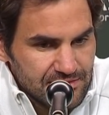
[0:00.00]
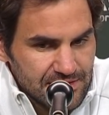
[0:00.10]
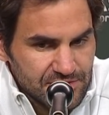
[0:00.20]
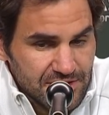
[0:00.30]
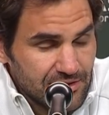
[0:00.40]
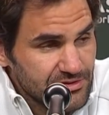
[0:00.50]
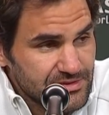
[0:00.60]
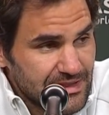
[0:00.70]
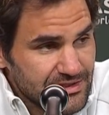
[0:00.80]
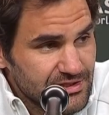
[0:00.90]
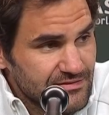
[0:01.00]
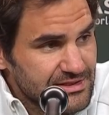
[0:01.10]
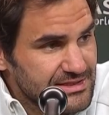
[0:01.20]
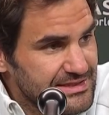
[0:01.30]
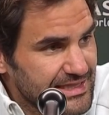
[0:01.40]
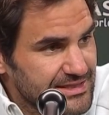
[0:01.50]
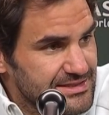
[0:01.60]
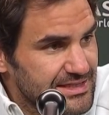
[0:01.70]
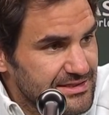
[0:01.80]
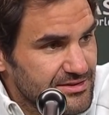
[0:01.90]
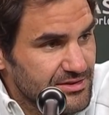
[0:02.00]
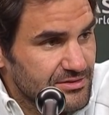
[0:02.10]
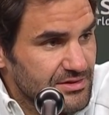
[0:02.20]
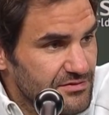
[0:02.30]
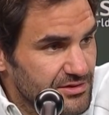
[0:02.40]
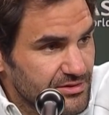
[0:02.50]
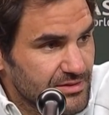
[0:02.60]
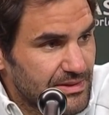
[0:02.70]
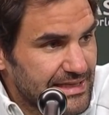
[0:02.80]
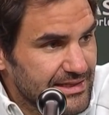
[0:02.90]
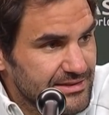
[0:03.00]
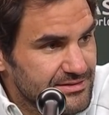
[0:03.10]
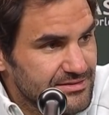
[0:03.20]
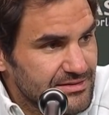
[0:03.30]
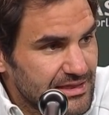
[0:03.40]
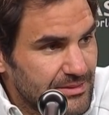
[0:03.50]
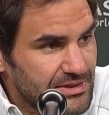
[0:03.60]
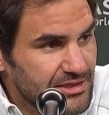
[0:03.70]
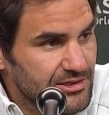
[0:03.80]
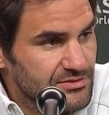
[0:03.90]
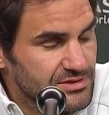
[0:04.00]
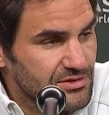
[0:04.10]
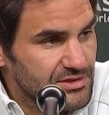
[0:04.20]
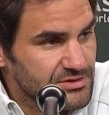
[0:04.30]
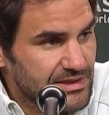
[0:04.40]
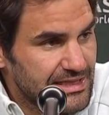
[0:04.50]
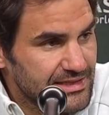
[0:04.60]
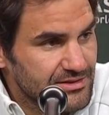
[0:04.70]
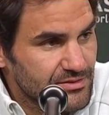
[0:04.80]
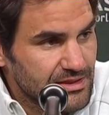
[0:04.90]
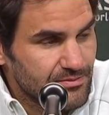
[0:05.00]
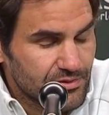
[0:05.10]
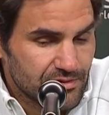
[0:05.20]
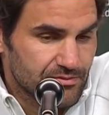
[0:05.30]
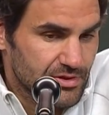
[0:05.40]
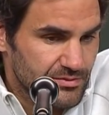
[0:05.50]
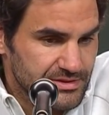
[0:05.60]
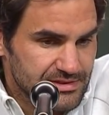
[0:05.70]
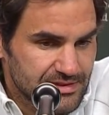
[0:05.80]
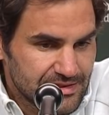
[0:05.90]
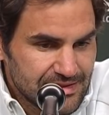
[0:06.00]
It was a close match, even in the second set. You know, if you look back at how many close calls we had in important moments,